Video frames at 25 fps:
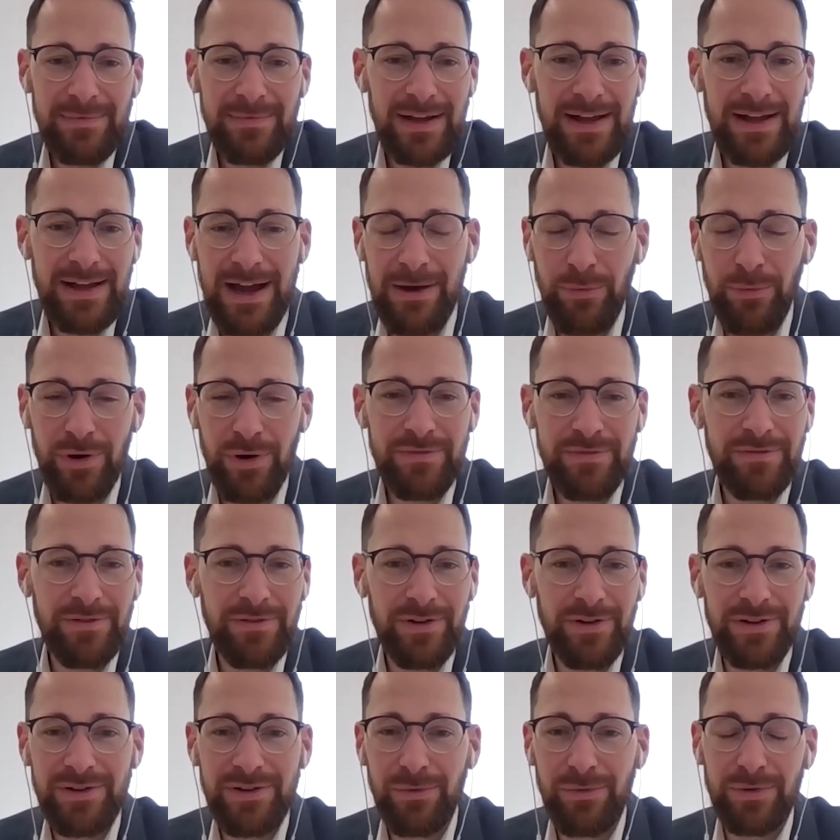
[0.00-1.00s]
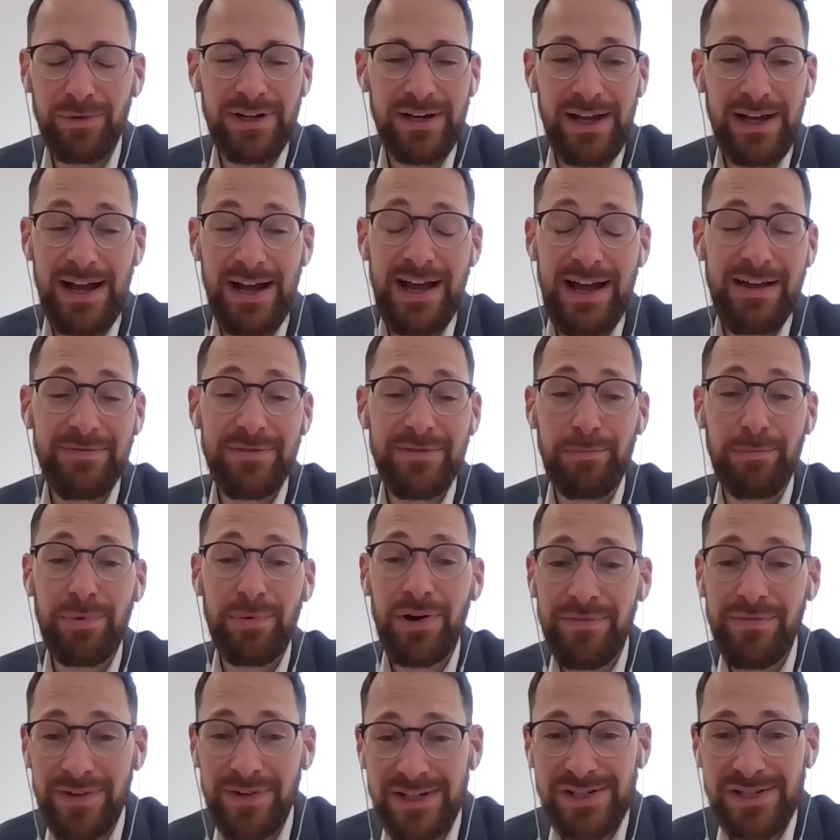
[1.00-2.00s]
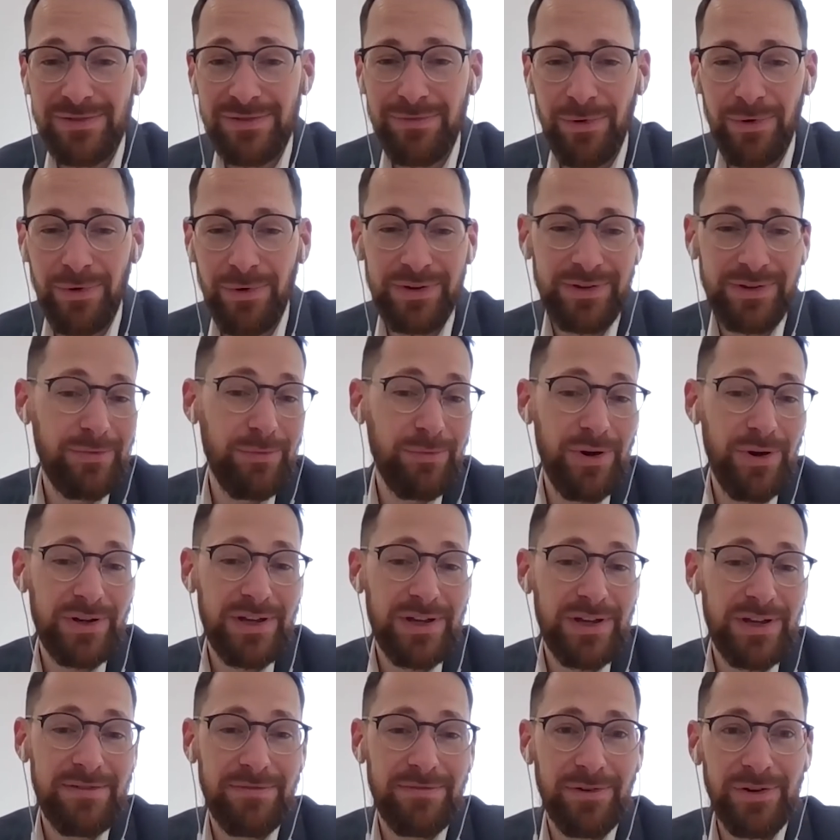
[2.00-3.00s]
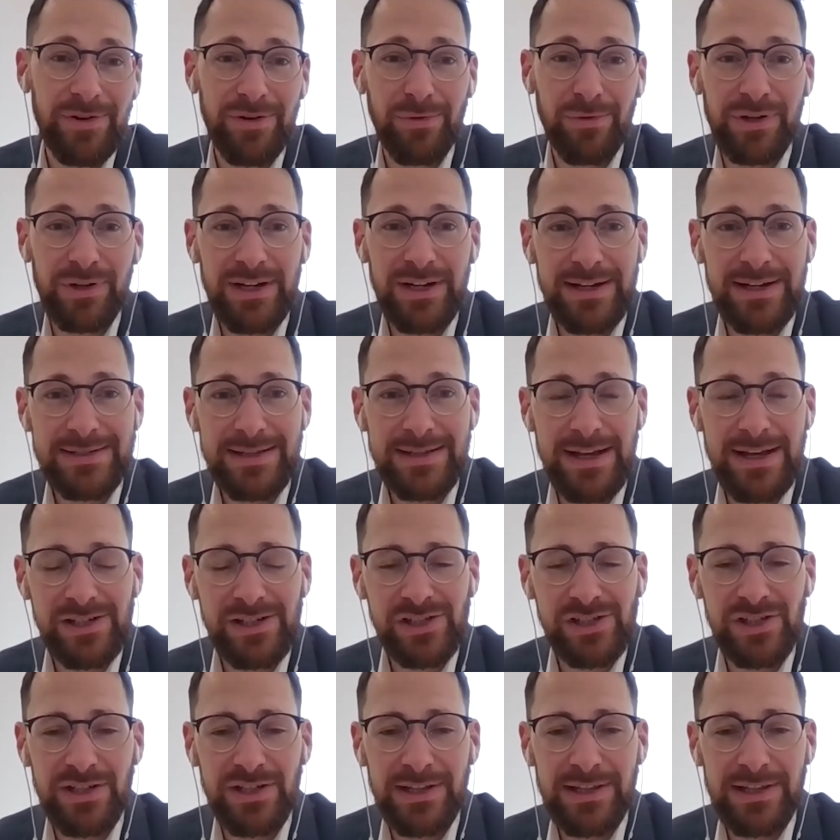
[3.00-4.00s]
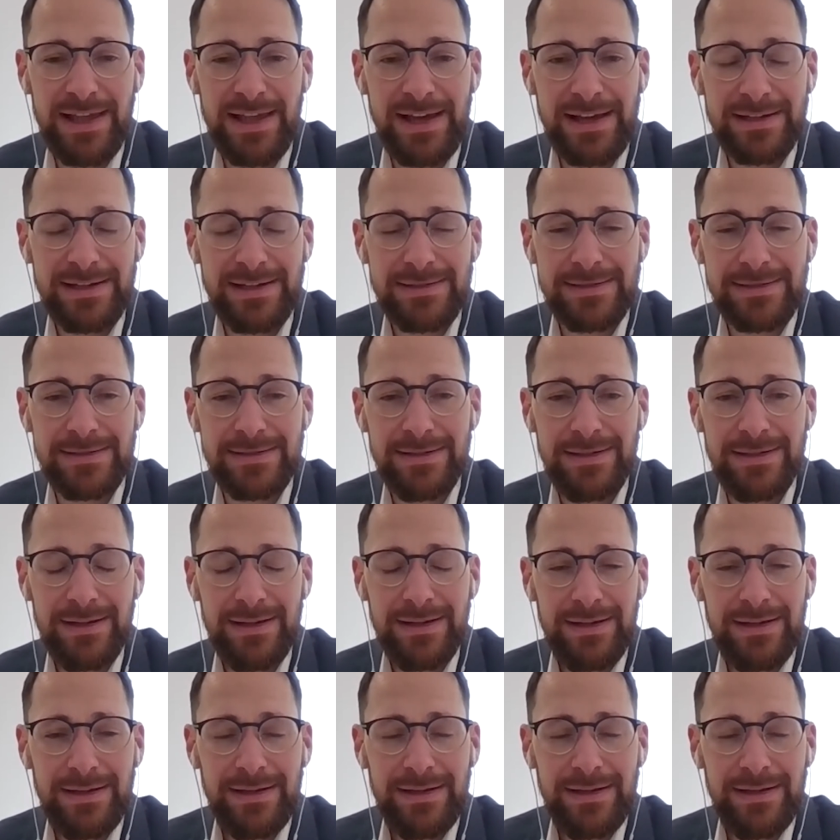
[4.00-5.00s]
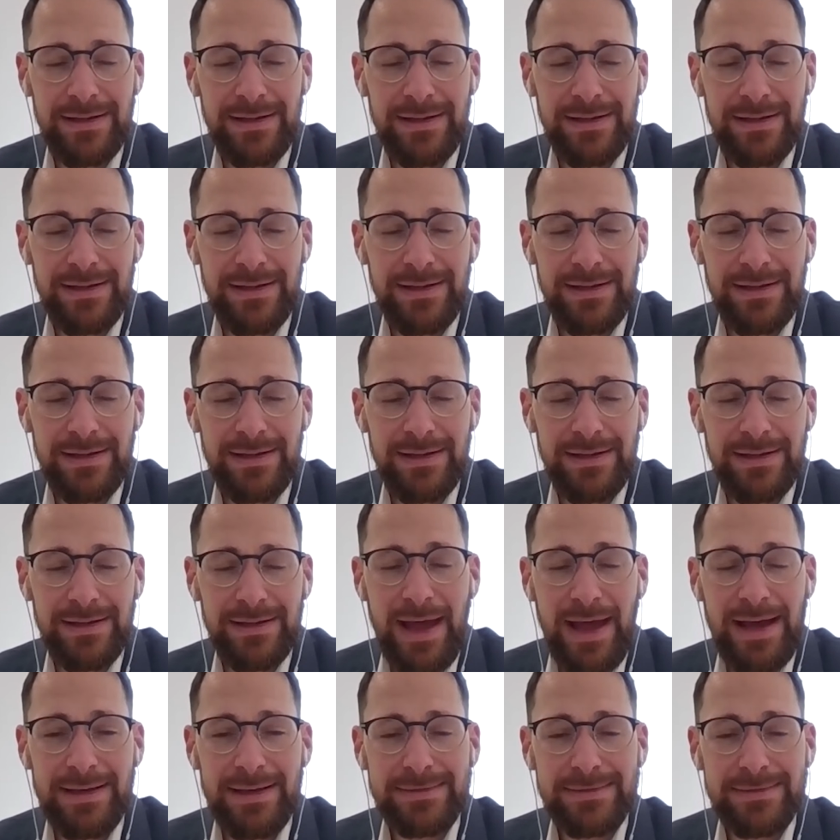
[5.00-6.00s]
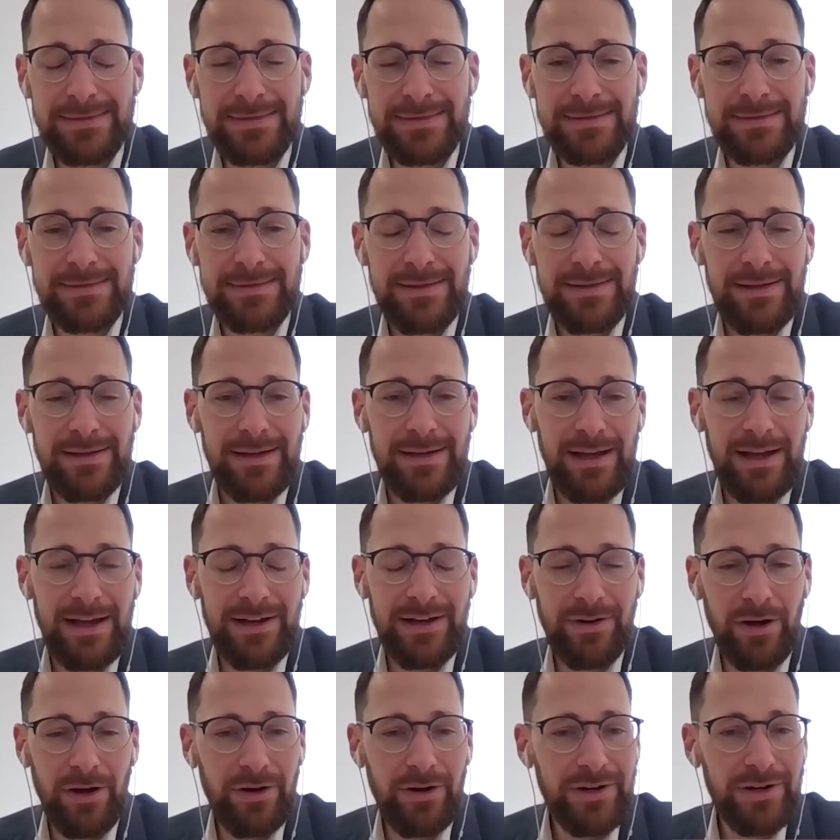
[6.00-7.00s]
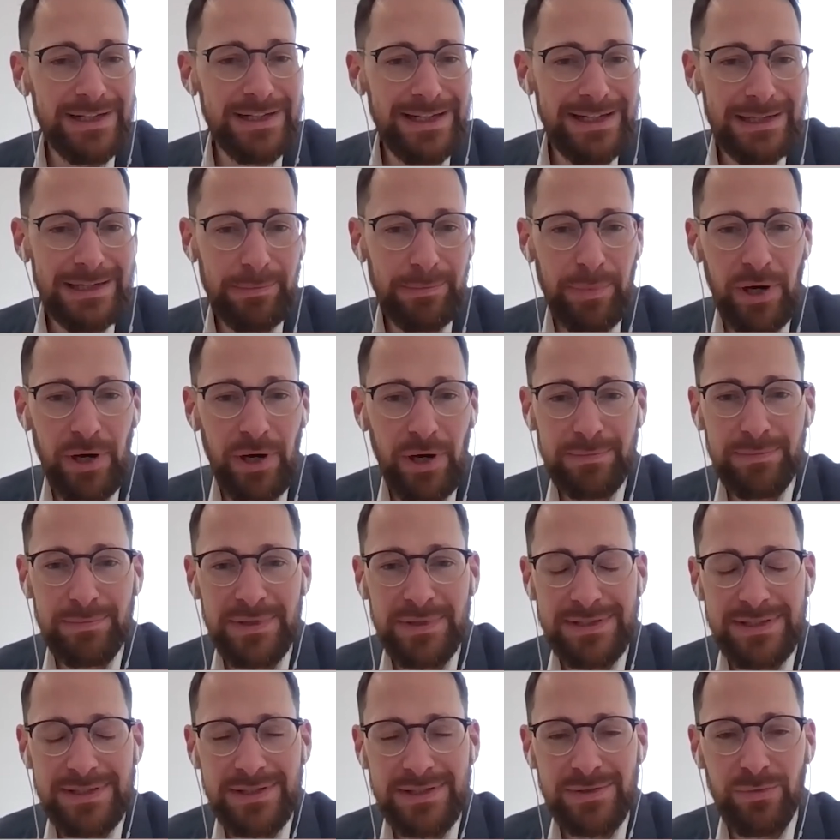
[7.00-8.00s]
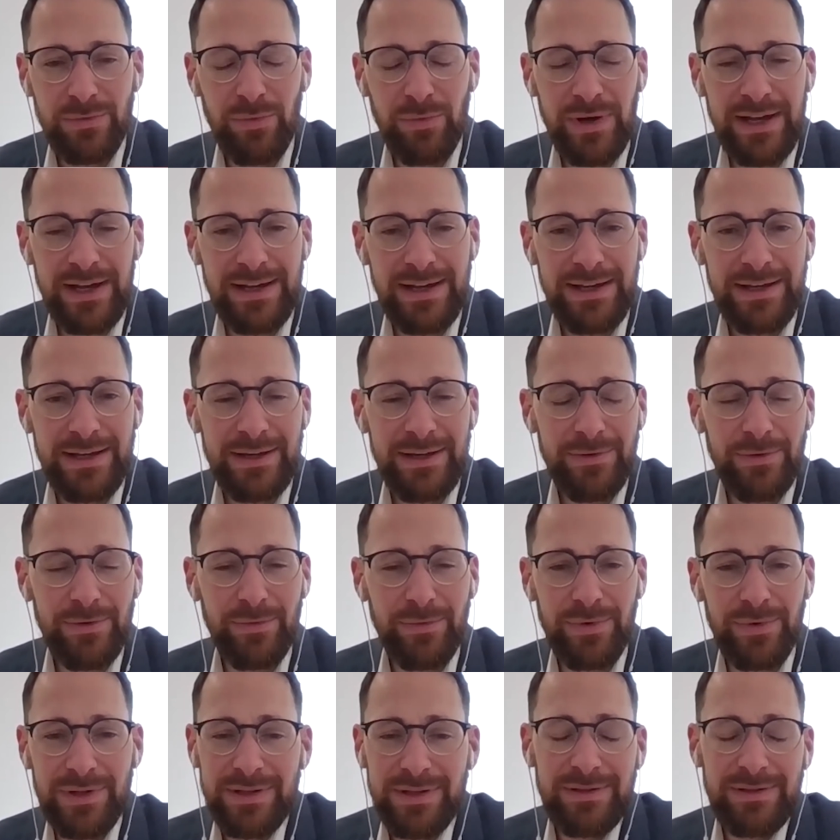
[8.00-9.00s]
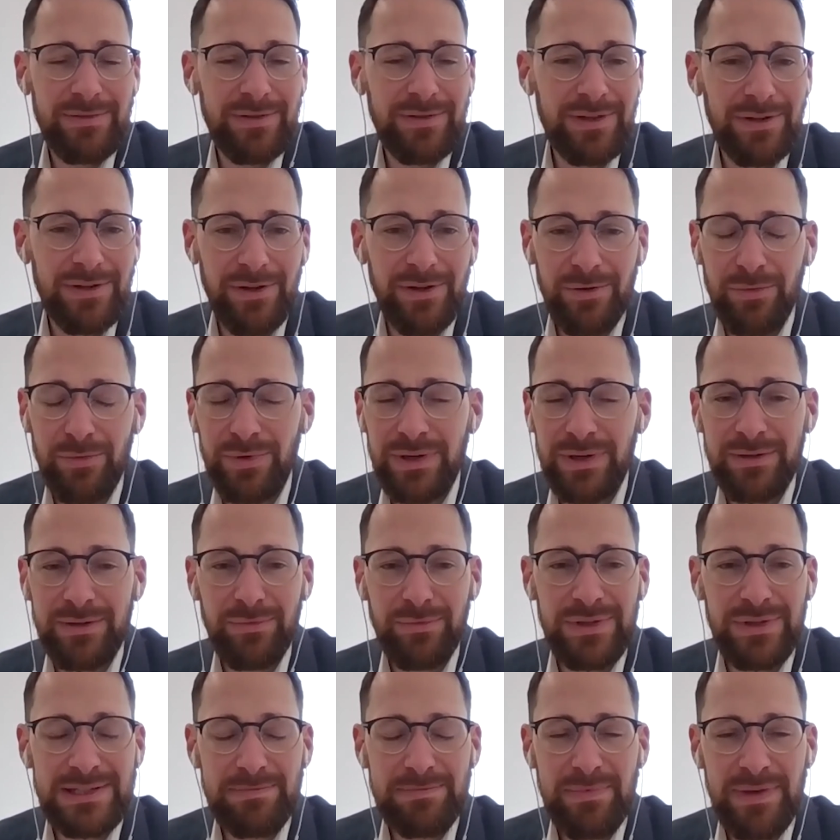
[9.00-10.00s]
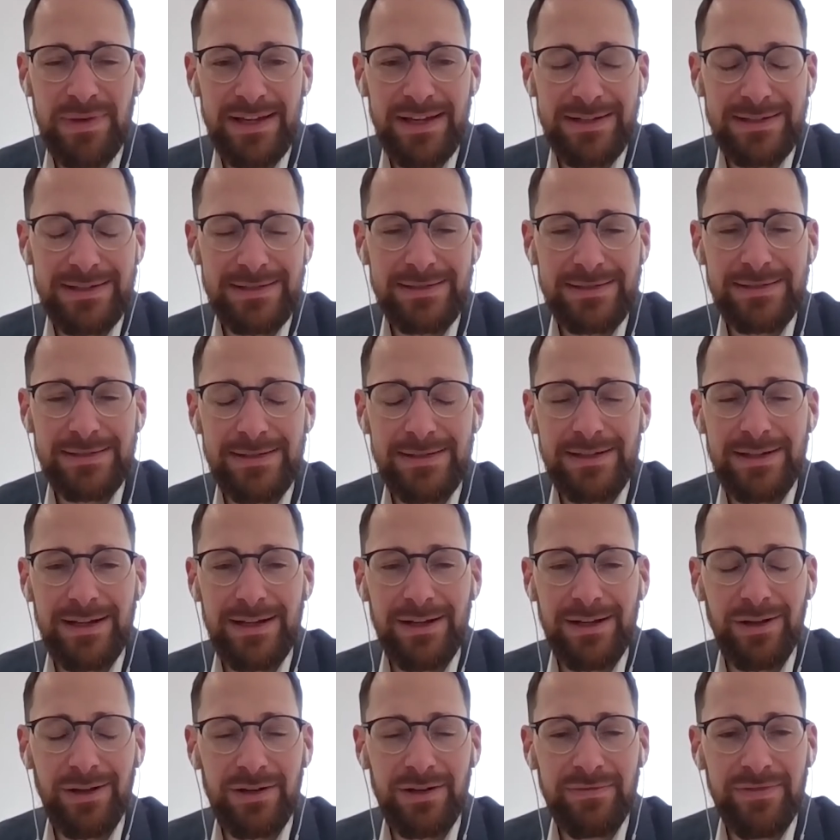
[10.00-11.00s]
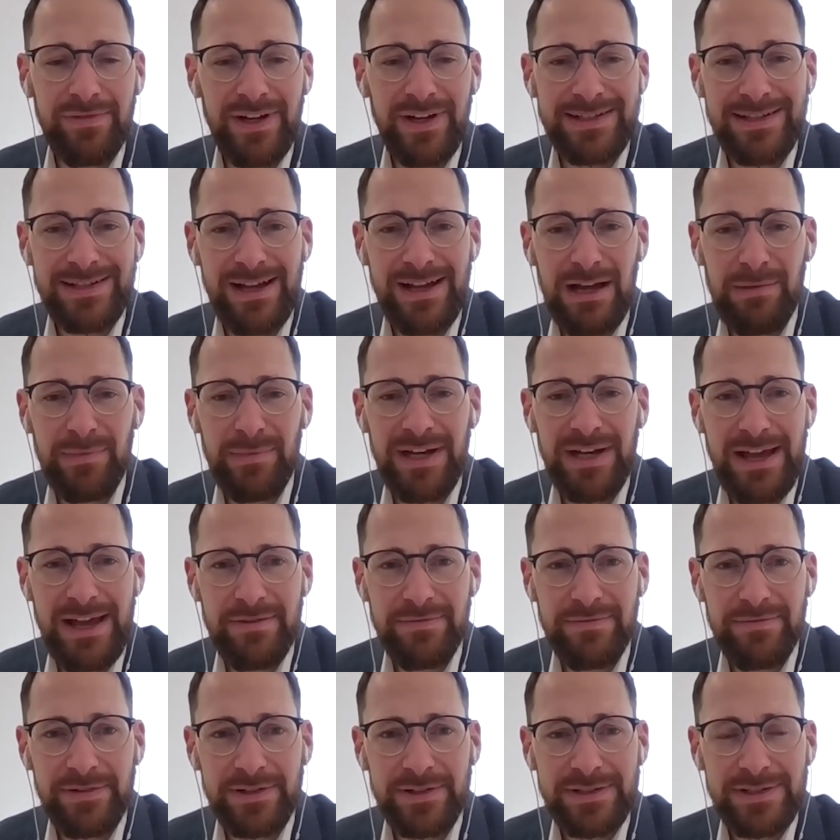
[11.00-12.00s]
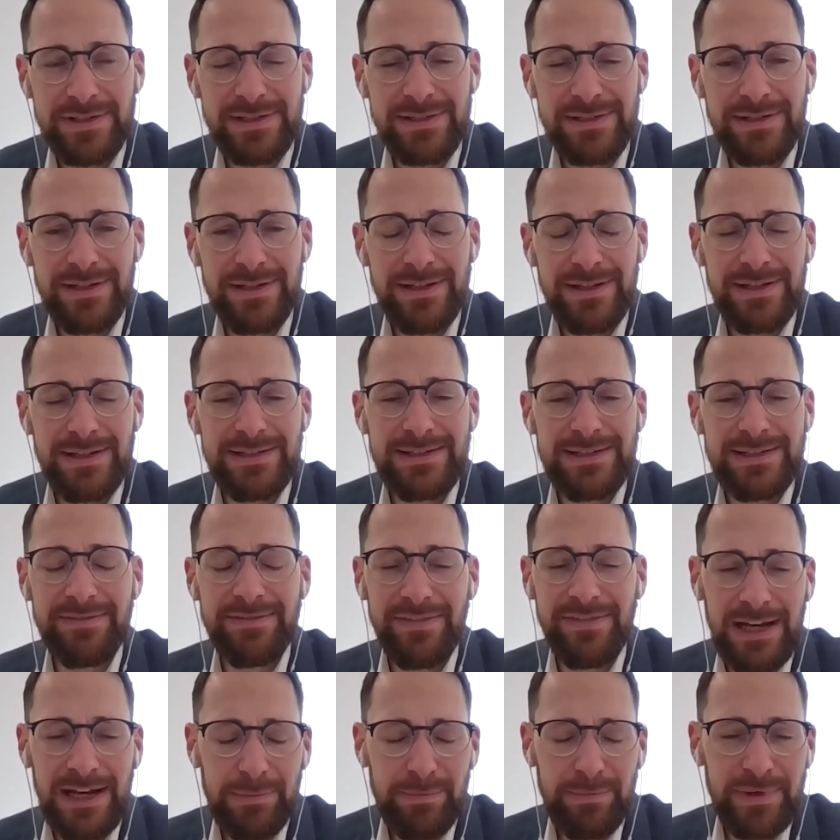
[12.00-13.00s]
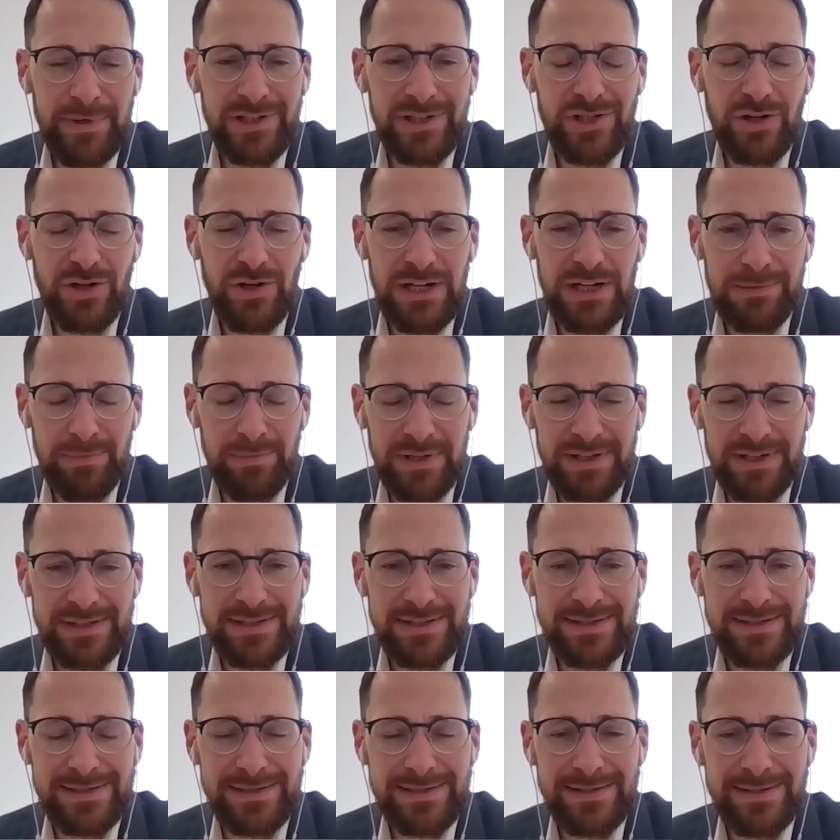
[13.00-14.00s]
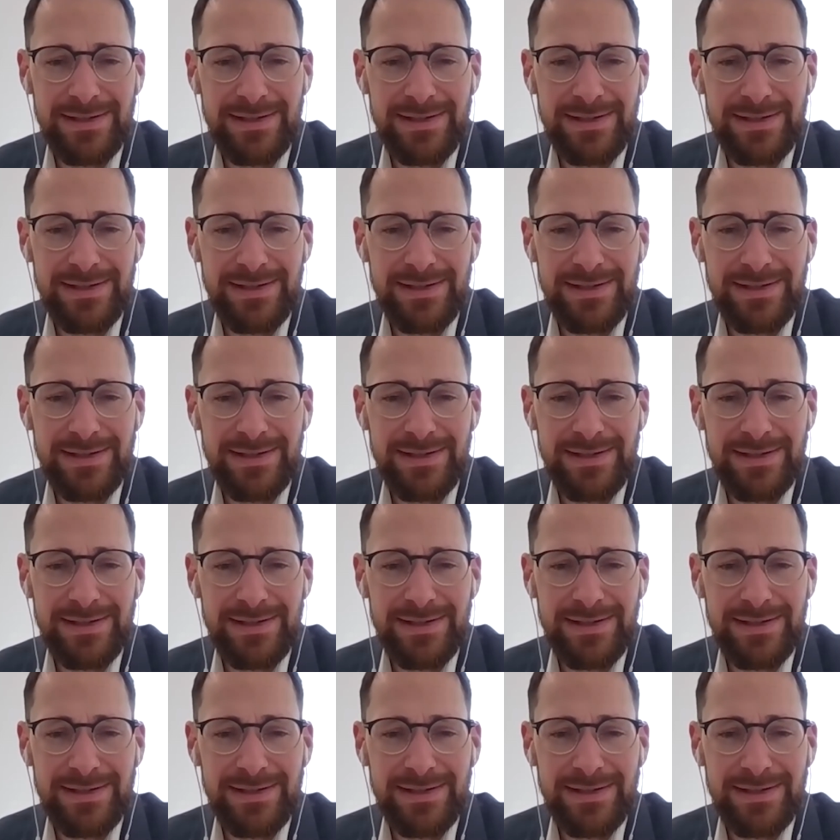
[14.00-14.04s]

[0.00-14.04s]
I work for I have the privilege of working for an organization that has an R&D department where we spend a lot of our time and effort developing treatments